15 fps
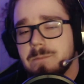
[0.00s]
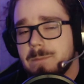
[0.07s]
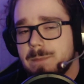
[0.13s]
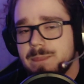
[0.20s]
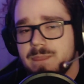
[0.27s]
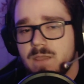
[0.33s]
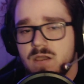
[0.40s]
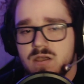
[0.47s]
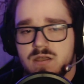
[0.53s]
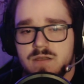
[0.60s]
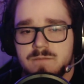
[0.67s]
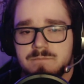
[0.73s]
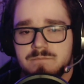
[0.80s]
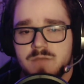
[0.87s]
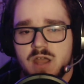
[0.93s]

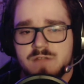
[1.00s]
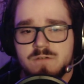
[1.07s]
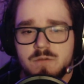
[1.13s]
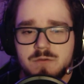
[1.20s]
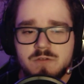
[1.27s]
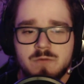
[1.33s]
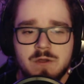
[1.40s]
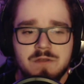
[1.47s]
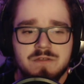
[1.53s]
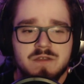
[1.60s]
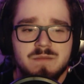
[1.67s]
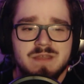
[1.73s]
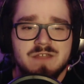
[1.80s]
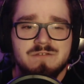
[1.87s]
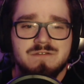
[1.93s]
October 12th could
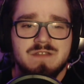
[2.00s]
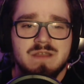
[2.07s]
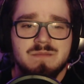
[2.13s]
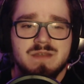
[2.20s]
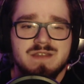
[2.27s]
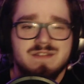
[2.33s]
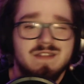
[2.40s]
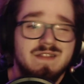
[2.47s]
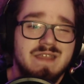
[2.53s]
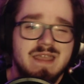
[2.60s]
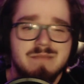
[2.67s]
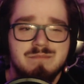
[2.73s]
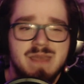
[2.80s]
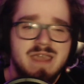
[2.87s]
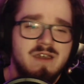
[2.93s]
be interesting because then they can
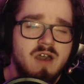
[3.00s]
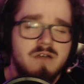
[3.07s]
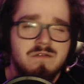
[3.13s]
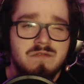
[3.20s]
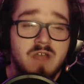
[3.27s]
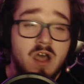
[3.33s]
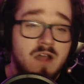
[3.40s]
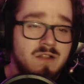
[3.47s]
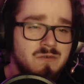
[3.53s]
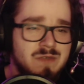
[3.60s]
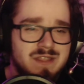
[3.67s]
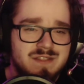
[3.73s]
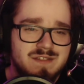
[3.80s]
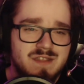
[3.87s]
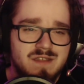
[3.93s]
bank off of the Halloween
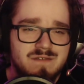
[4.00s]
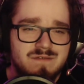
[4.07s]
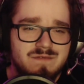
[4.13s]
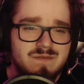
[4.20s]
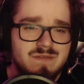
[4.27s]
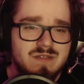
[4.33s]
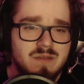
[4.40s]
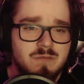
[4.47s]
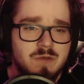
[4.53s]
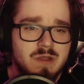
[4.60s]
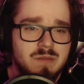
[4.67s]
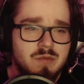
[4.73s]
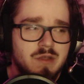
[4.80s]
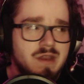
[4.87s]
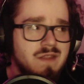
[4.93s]
stuff. Someone
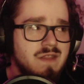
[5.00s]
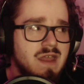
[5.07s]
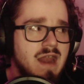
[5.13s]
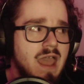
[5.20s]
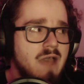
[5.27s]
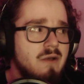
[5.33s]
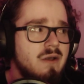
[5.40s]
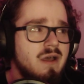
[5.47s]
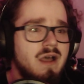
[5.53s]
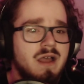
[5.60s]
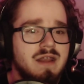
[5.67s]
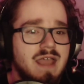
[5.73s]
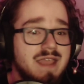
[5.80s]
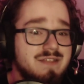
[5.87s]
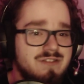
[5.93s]
pointed that out on
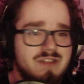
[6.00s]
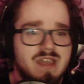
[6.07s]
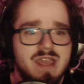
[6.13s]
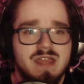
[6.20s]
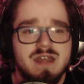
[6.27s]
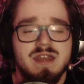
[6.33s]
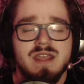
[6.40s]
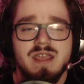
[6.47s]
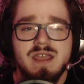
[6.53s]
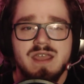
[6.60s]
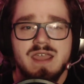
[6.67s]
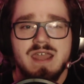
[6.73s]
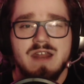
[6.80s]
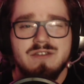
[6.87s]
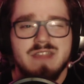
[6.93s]
IGN,
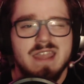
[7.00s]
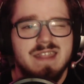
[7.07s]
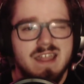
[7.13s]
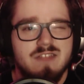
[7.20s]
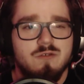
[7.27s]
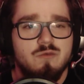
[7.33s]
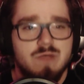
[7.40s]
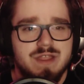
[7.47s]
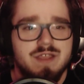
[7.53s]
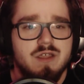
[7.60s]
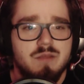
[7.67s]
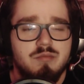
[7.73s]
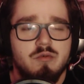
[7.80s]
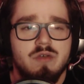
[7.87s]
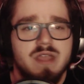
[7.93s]
and I was like, that's a really good
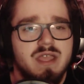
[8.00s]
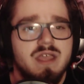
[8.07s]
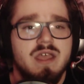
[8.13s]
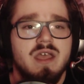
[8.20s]
point.